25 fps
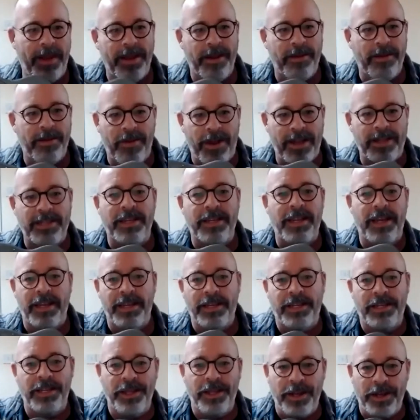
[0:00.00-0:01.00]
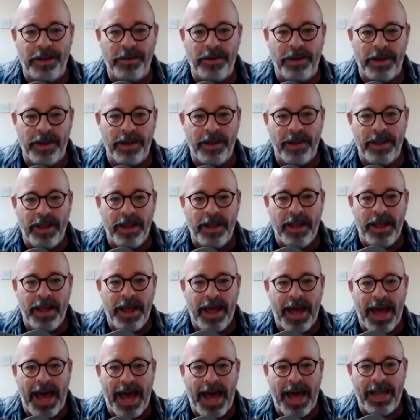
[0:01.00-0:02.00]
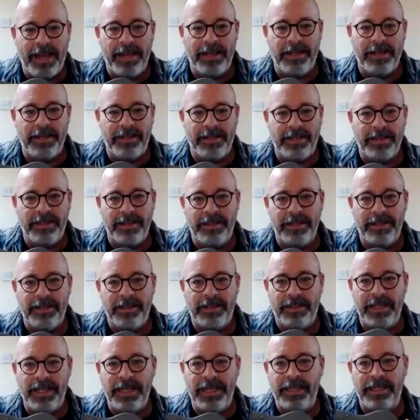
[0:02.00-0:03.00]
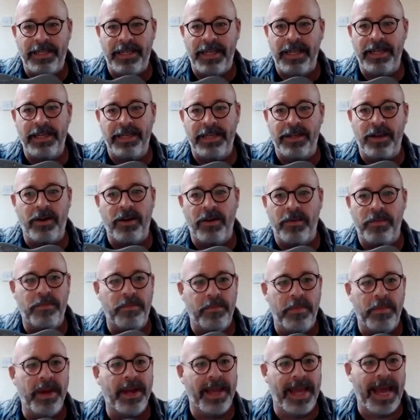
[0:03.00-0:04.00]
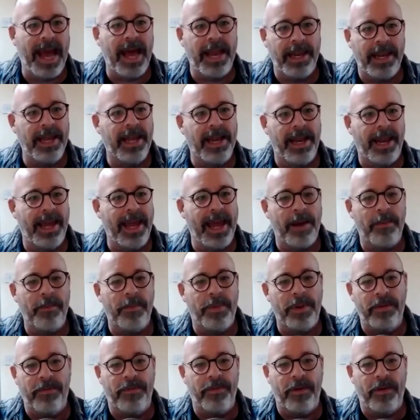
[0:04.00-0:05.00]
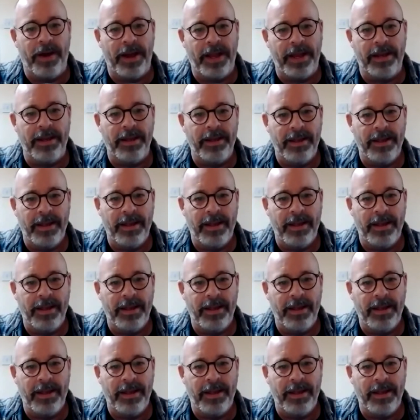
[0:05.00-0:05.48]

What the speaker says: a resonator uke, and these things are mechanically amplified.